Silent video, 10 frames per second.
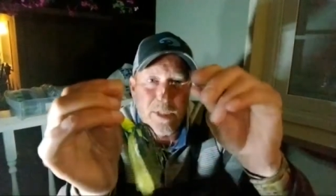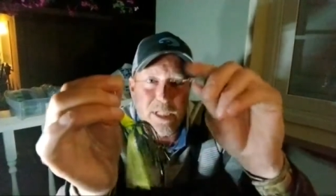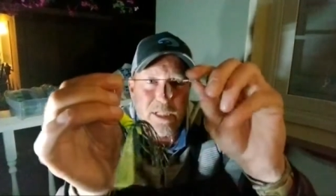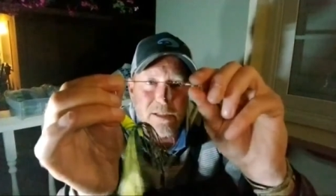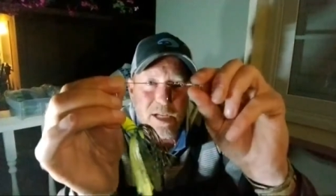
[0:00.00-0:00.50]

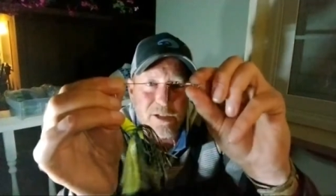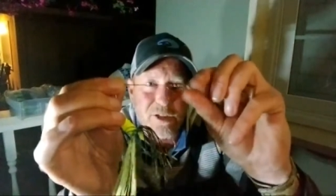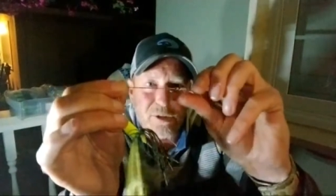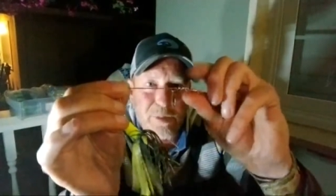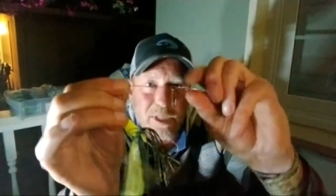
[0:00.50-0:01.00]
These, it
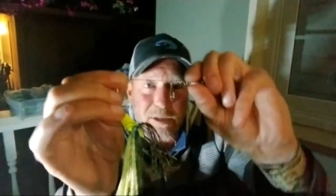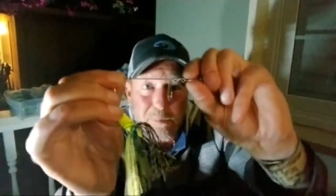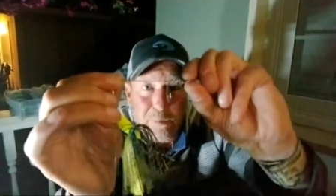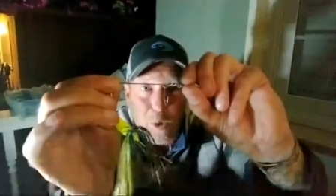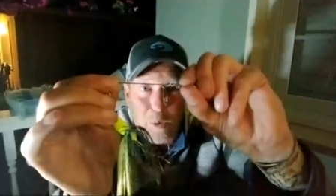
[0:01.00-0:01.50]
actually spins on
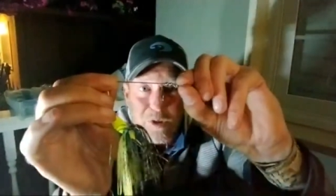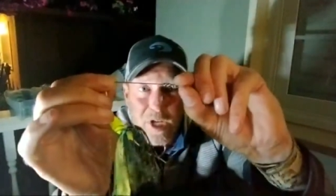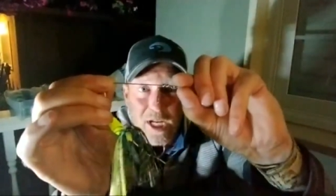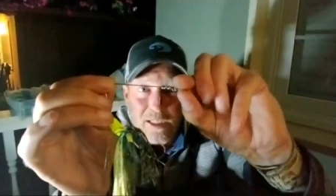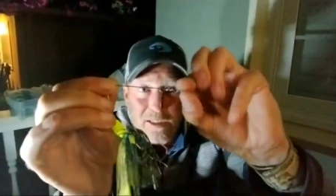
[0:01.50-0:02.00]
both
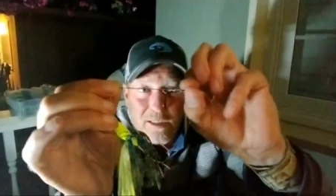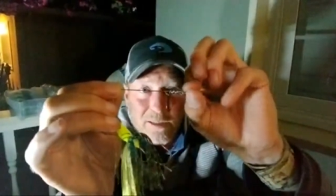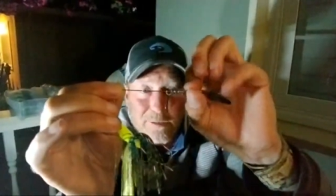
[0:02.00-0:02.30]
sides.